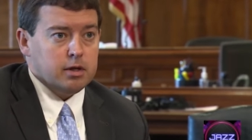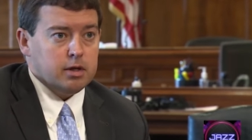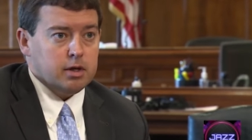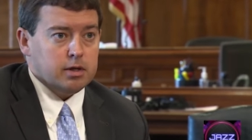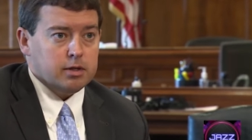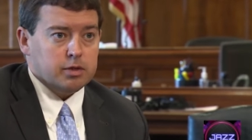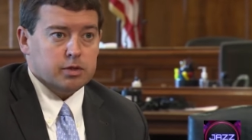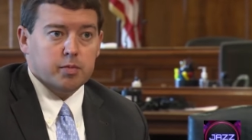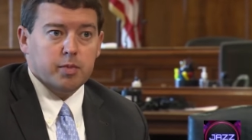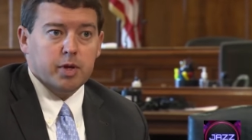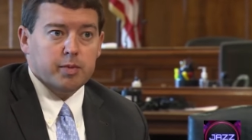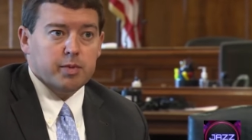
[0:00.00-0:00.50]

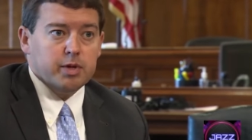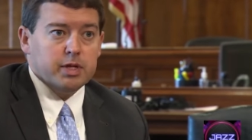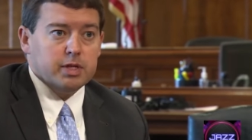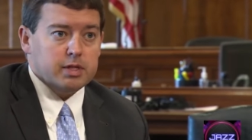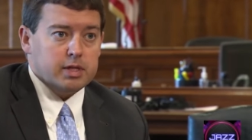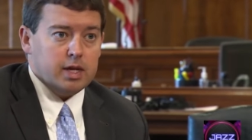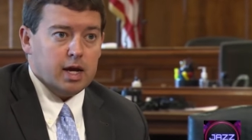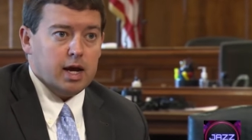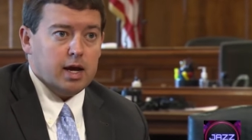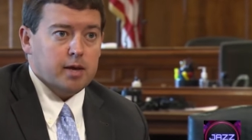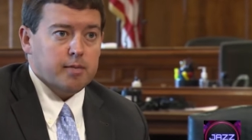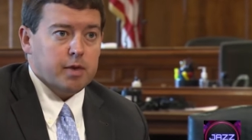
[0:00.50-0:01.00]
Uh, so maybe it's
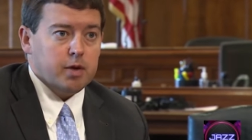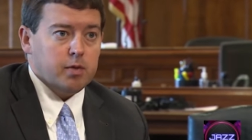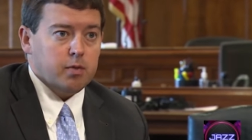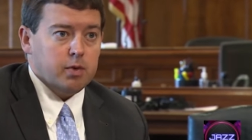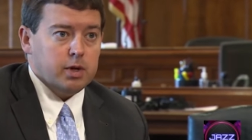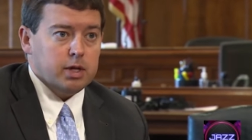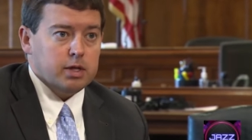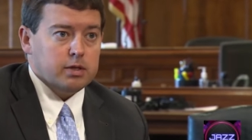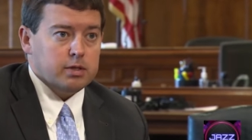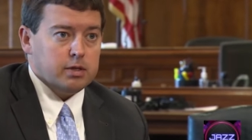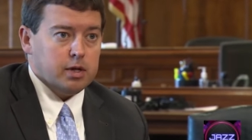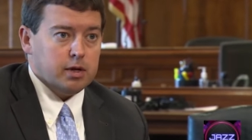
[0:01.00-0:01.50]
time that
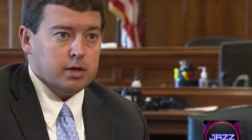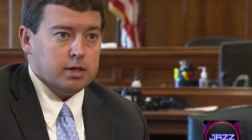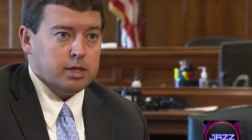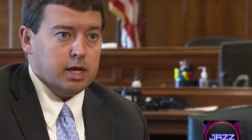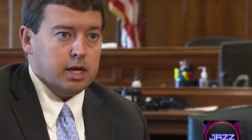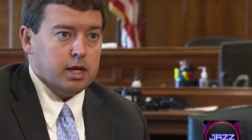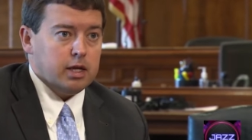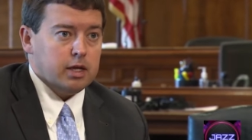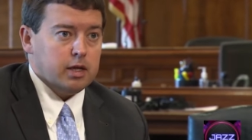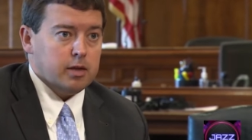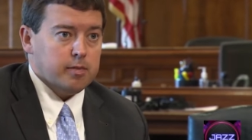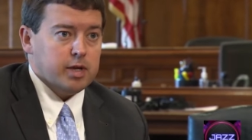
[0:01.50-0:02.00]
we start
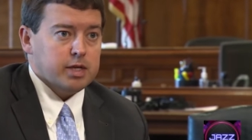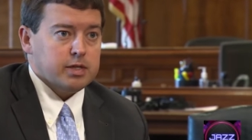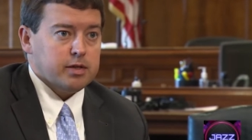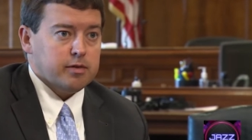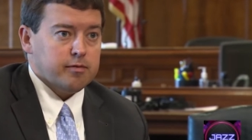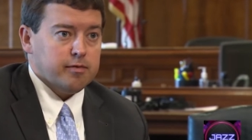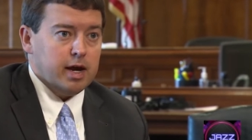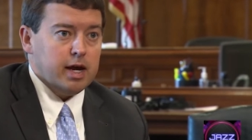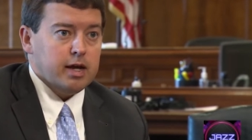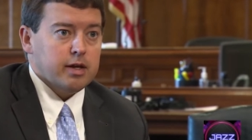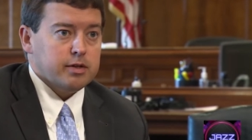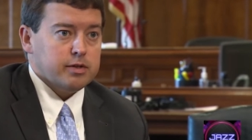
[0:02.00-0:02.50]
taking
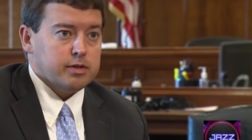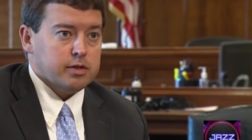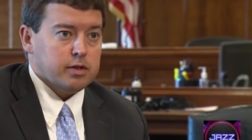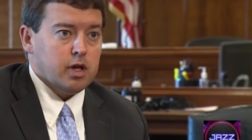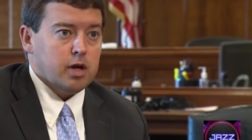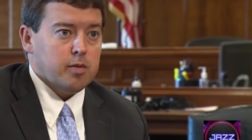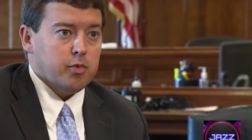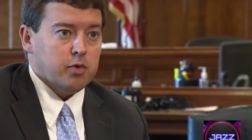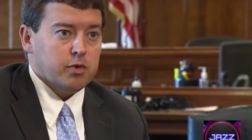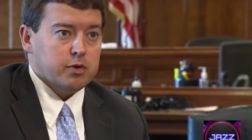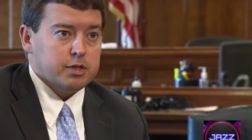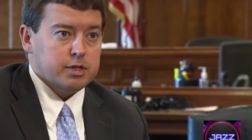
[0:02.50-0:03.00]
domestic violence a
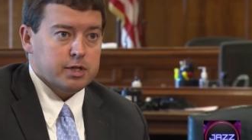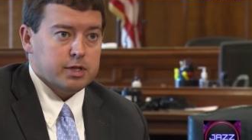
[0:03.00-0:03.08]
lot more